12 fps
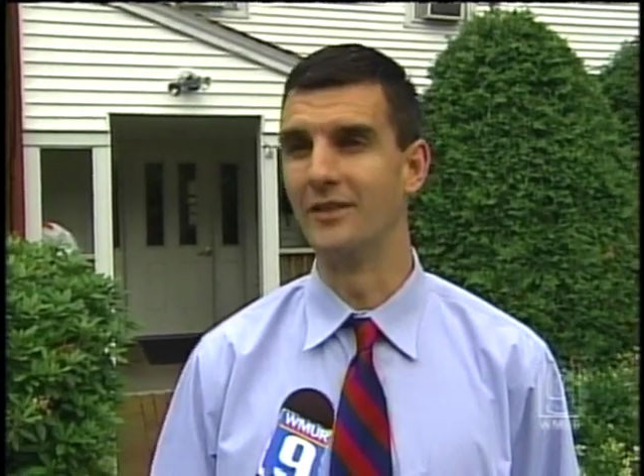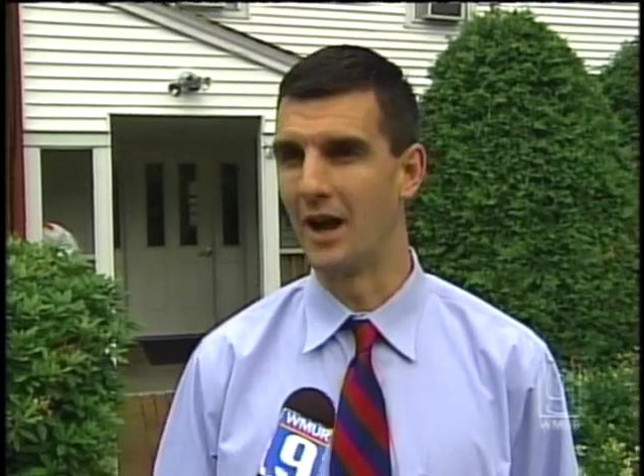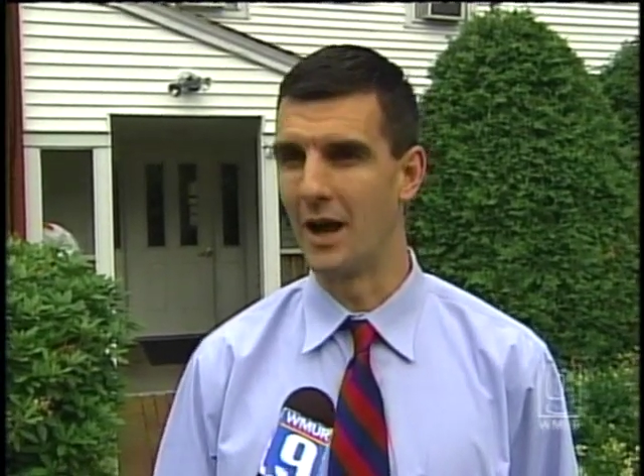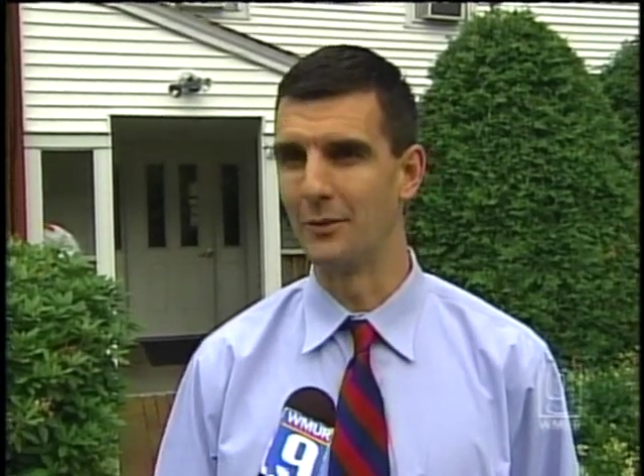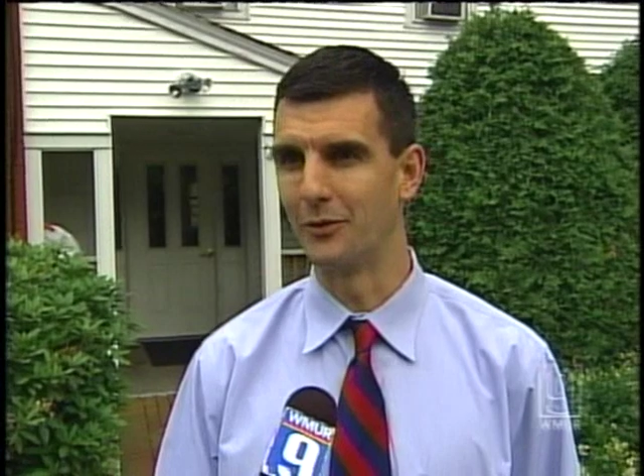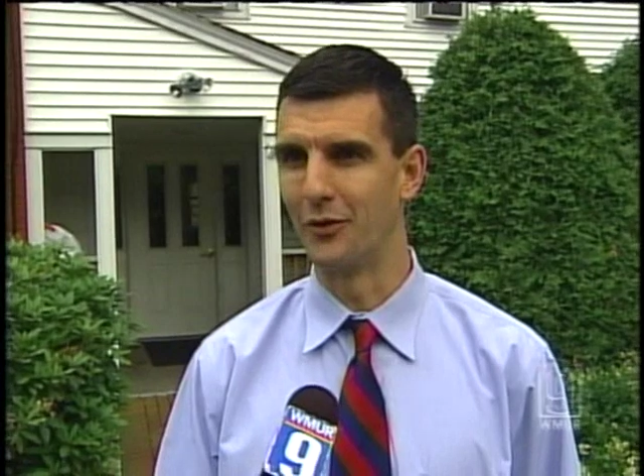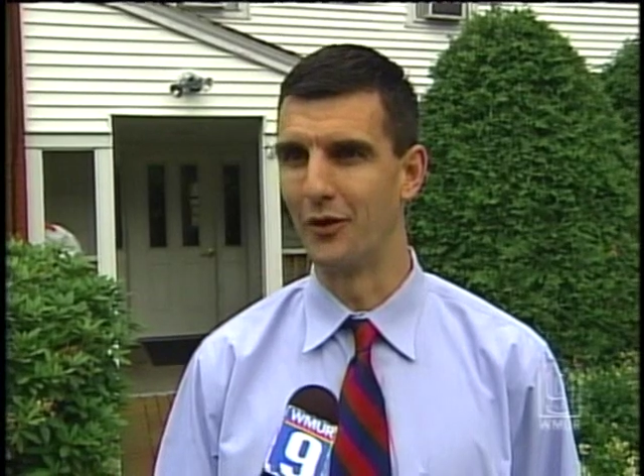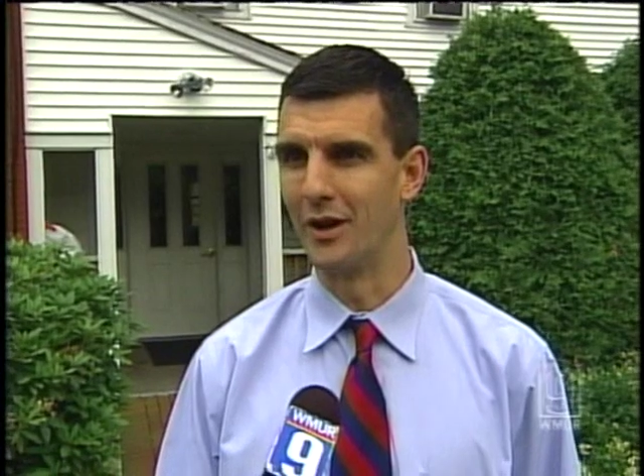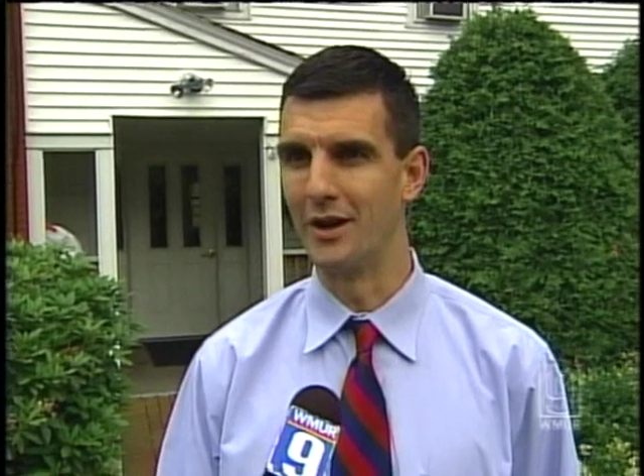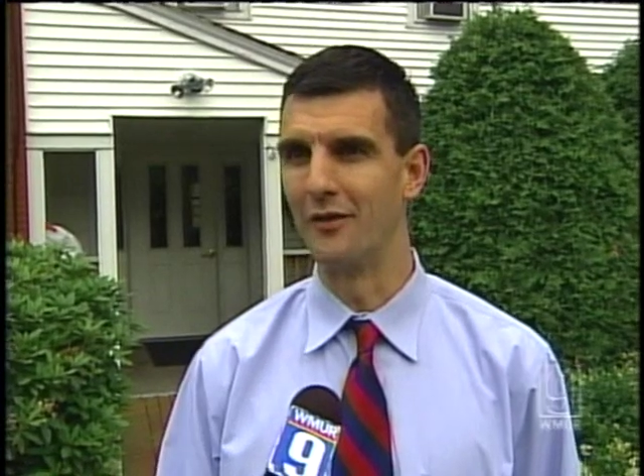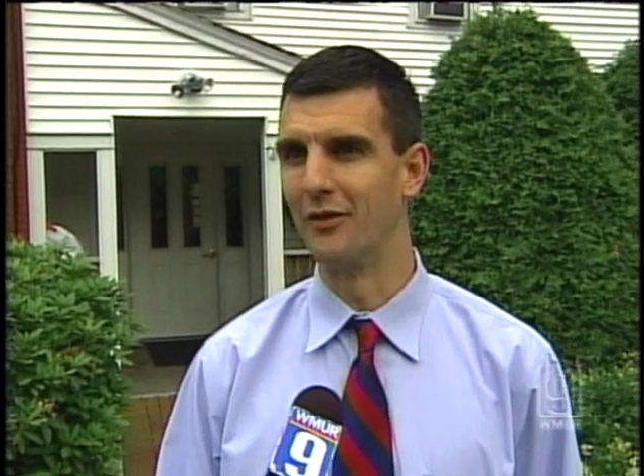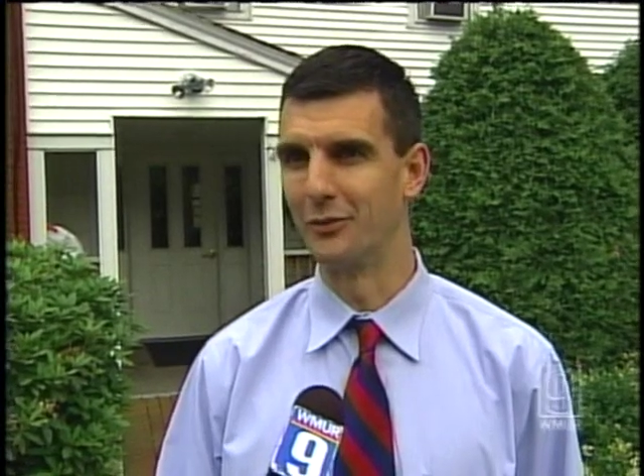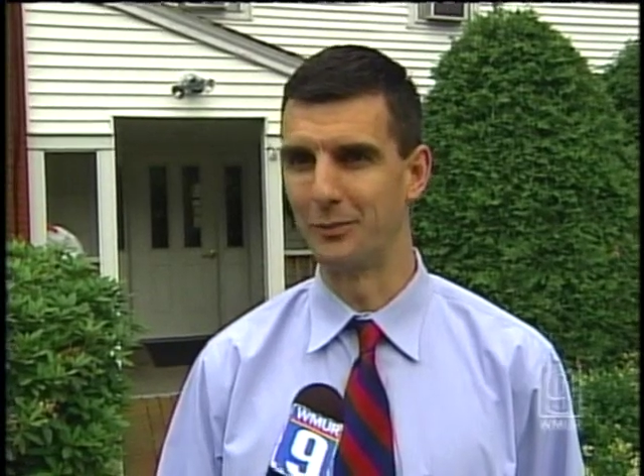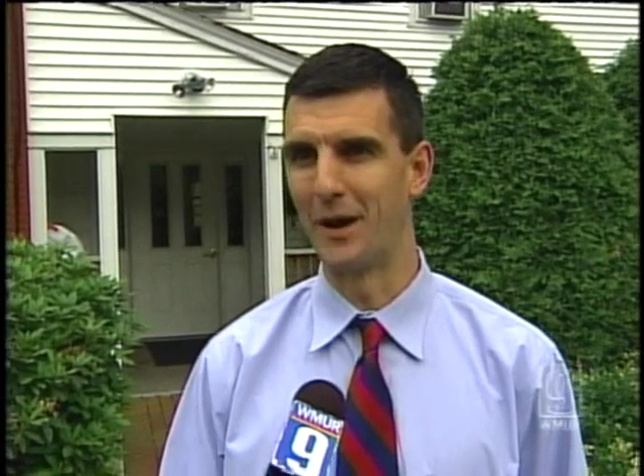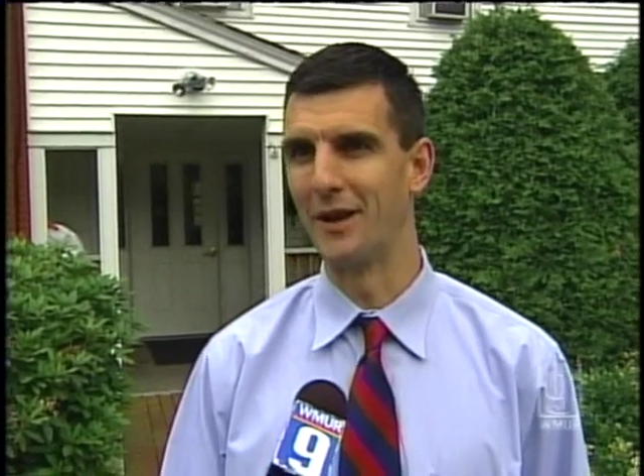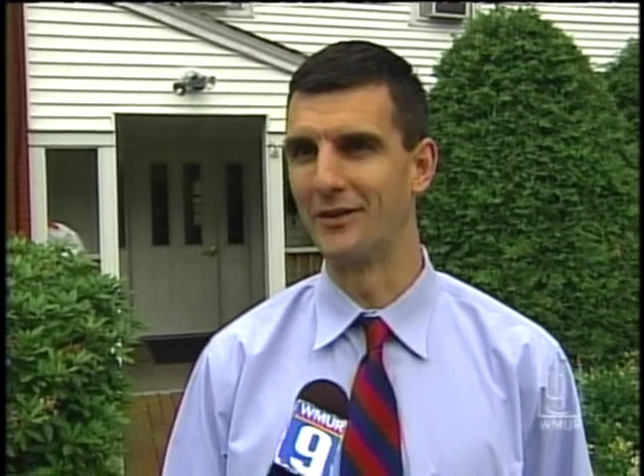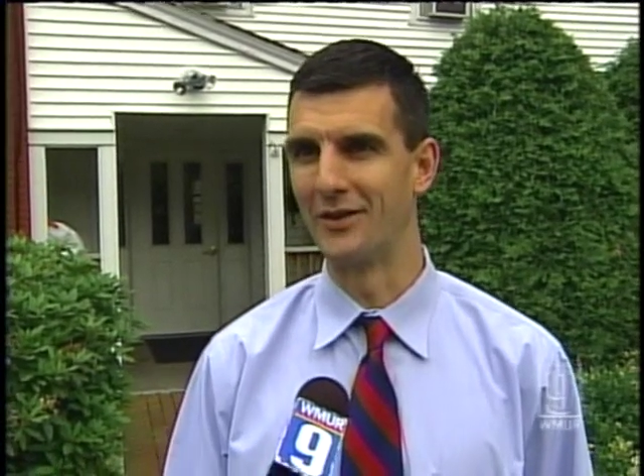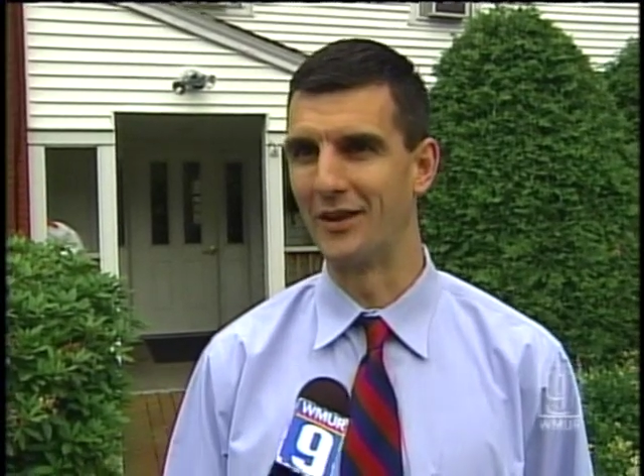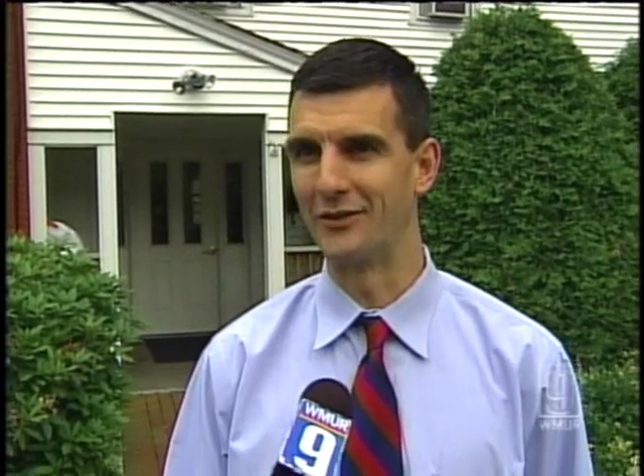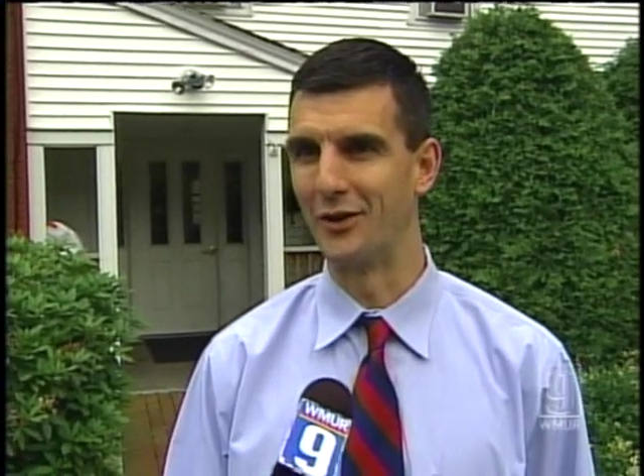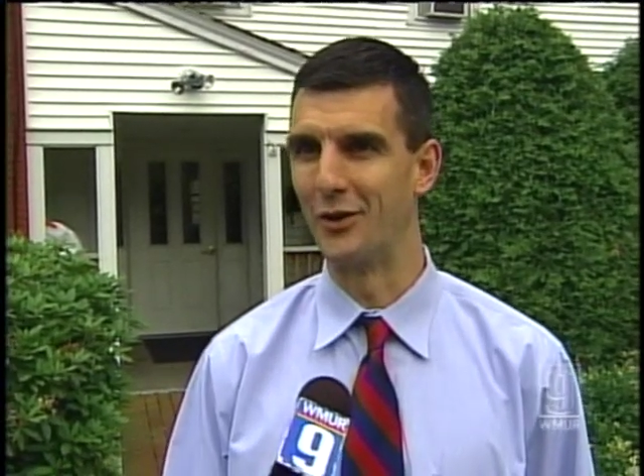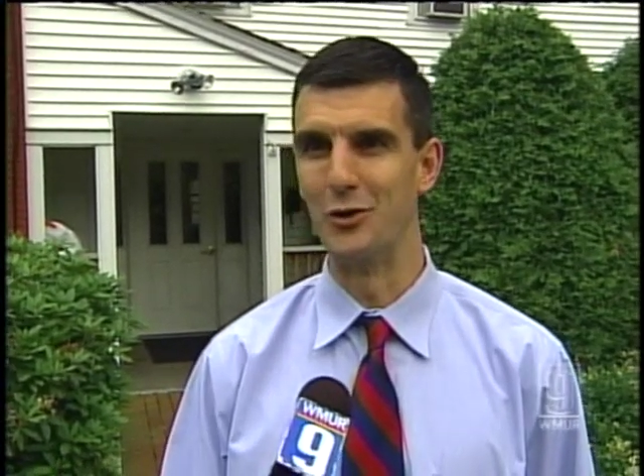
times the rate of his predecessor,